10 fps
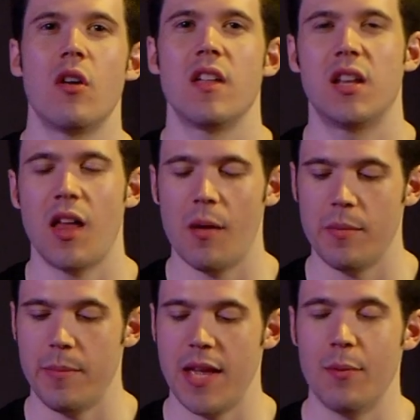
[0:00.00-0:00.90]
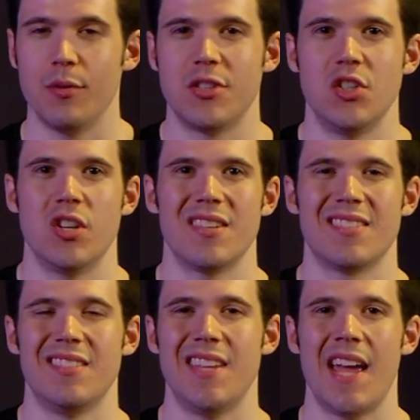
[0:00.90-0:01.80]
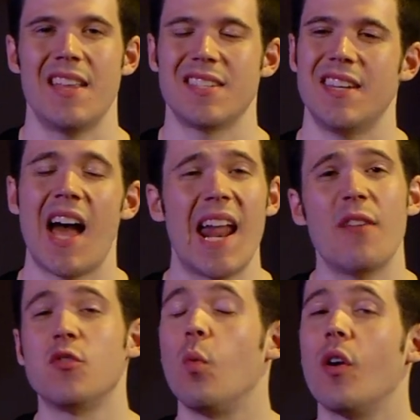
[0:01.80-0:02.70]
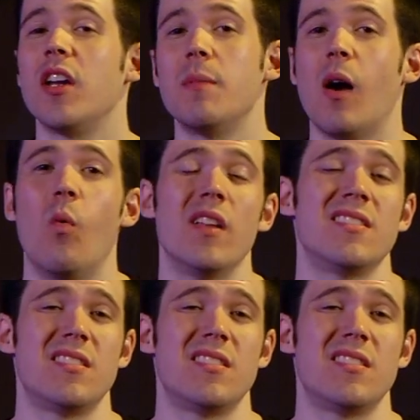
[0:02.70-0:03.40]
to the club and be able to just dance and not have to worry about what